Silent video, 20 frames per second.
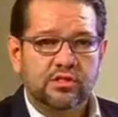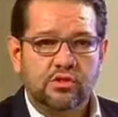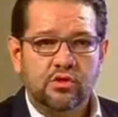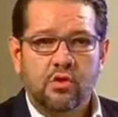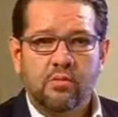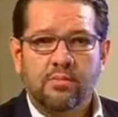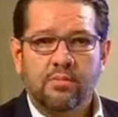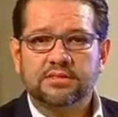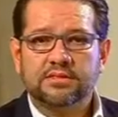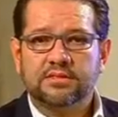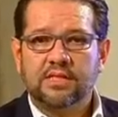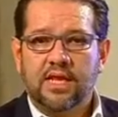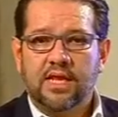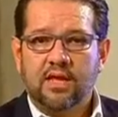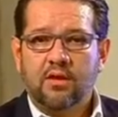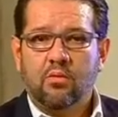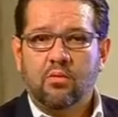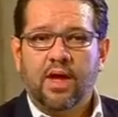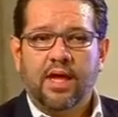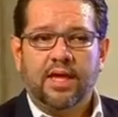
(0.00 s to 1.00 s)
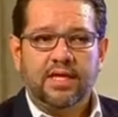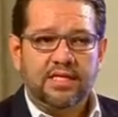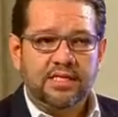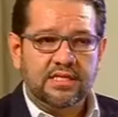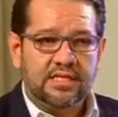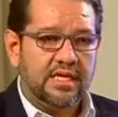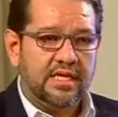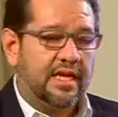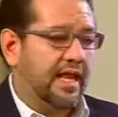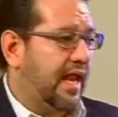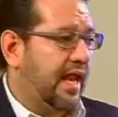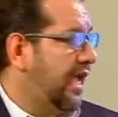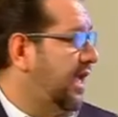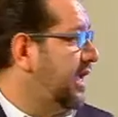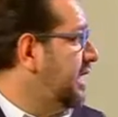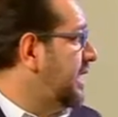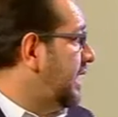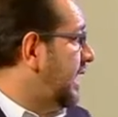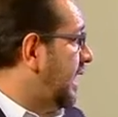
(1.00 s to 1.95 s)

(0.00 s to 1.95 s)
of Mexico, and all the